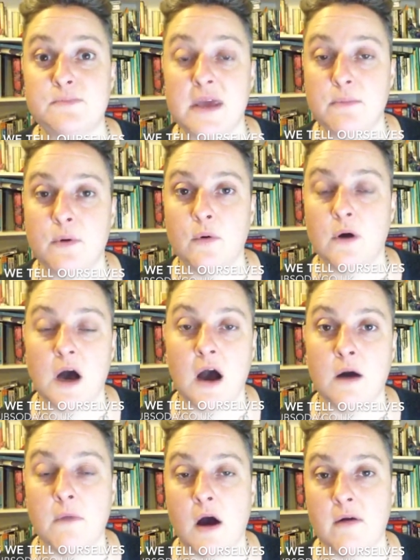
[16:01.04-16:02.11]
people
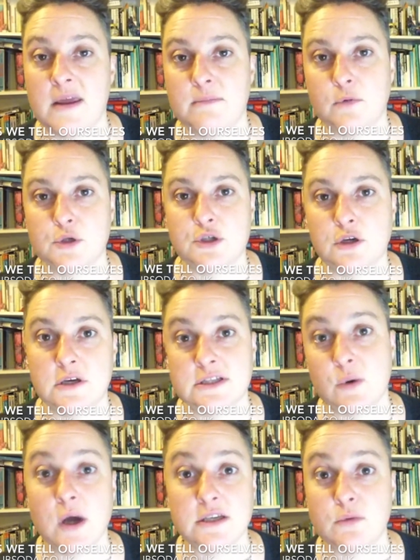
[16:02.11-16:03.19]
are eating more sugar, so
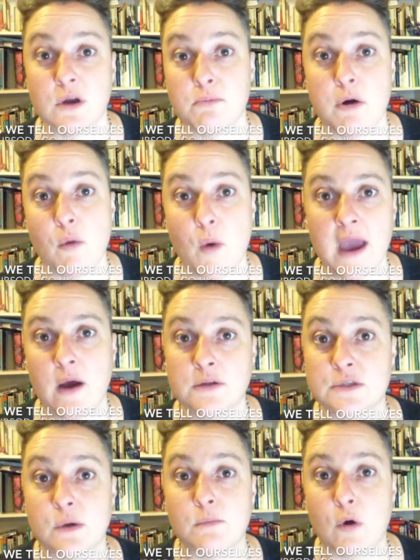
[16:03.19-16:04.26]
I don't want to put weight on,
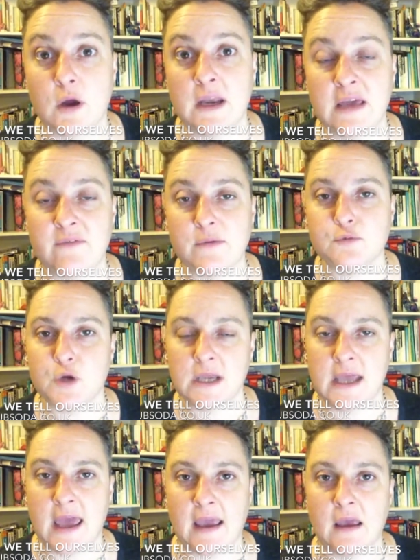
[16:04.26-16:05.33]
so I'm not going to give up
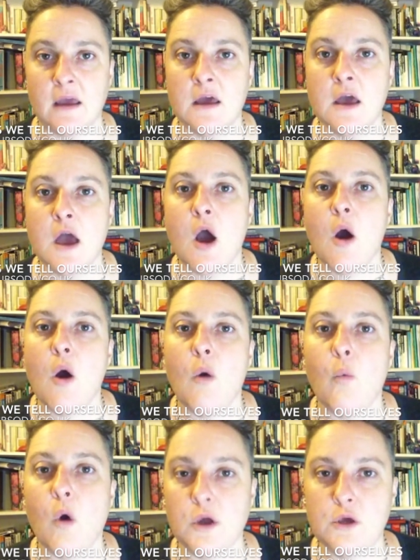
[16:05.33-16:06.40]
drinking.
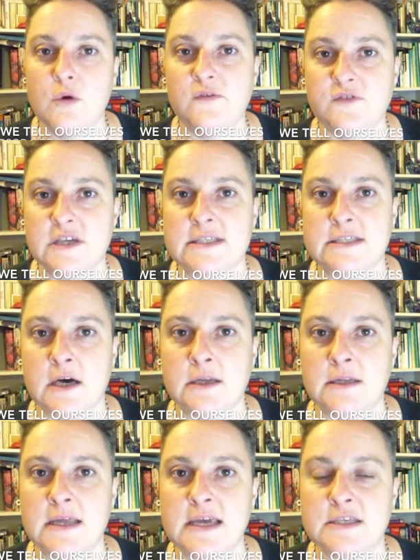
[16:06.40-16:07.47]
What you have just
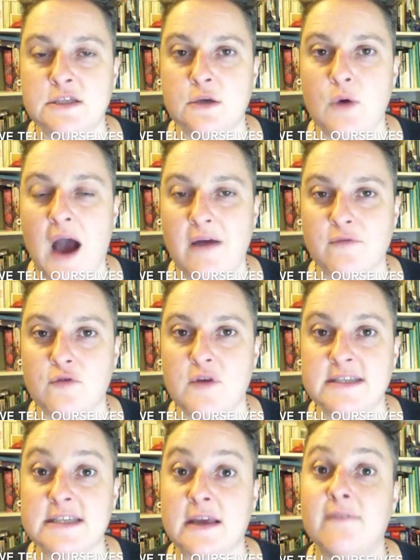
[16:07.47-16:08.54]
done is you have
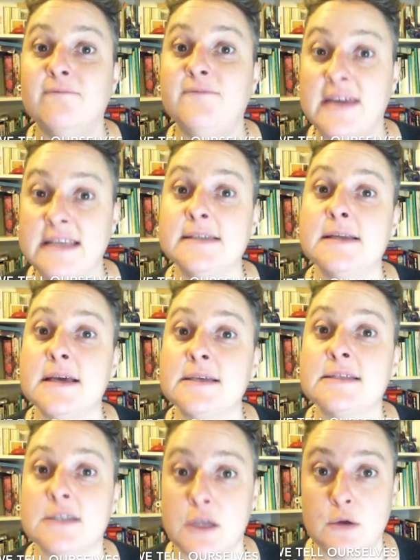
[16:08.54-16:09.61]
created a convenient
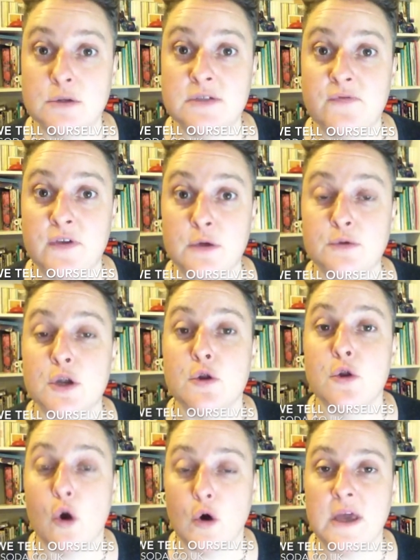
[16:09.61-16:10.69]
excuse for you to
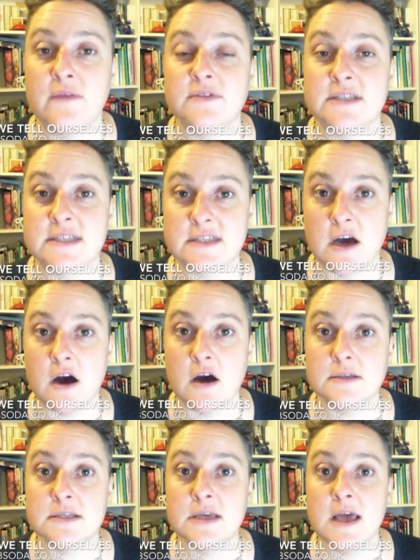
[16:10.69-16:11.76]
not even start.